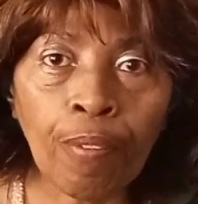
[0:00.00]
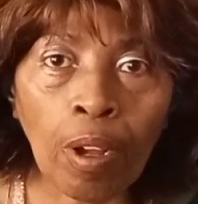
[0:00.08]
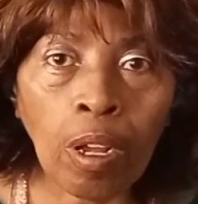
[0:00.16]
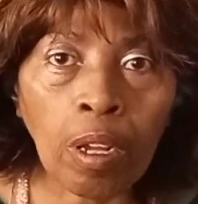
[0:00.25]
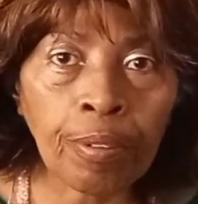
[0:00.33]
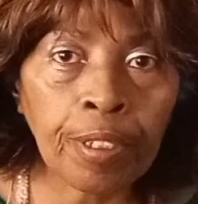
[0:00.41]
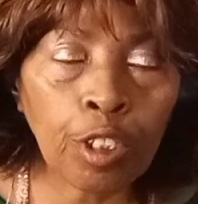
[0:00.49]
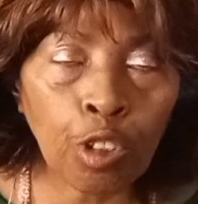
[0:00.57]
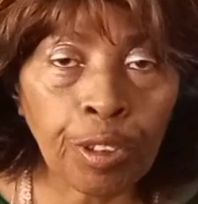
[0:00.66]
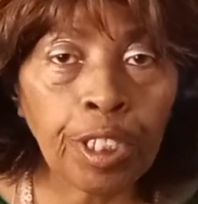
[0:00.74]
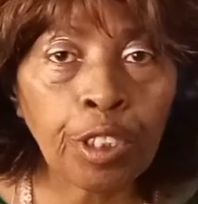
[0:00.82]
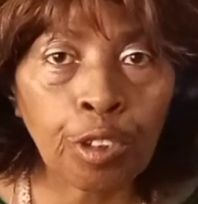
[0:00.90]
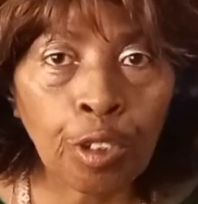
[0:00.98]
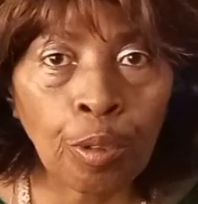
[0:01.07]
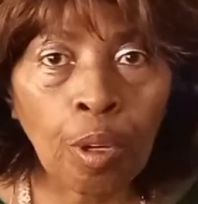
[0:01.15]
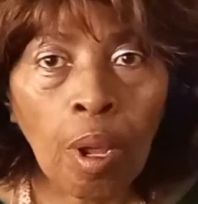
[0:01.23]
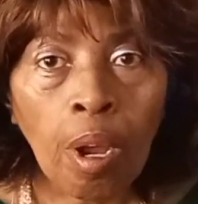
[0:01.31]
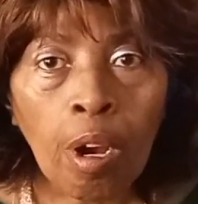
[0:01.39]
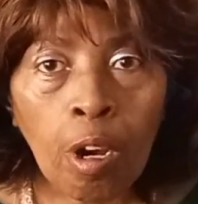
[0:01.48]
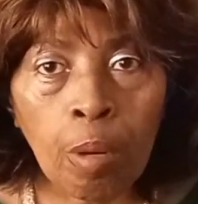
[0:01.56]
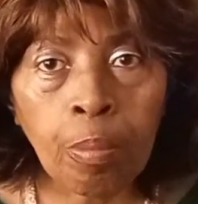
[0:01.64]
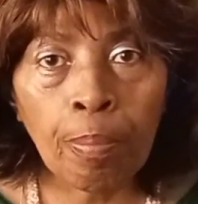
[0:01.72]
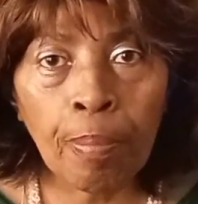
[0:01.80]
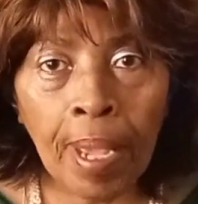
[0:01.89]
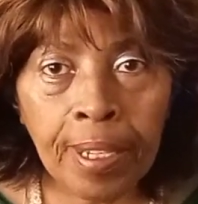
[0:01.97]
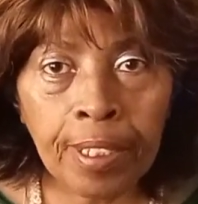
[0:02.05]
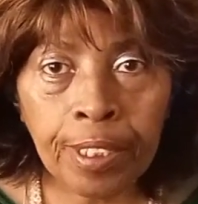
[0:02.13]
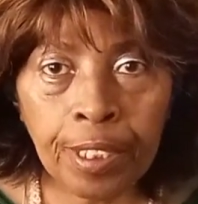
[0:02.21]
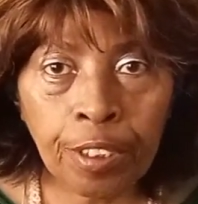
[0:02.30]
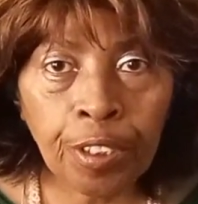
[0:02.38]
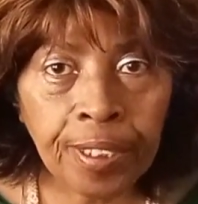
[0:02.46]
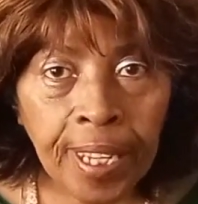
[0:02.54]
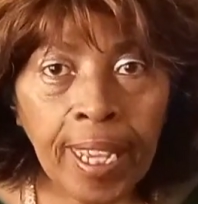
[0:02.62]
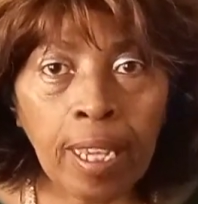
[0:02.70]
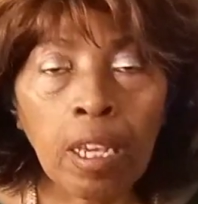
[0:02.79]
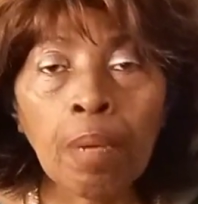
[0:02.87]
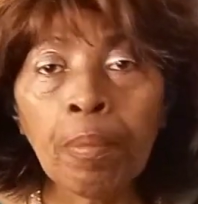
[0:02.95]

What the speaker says: the traditional herbal medicine you take,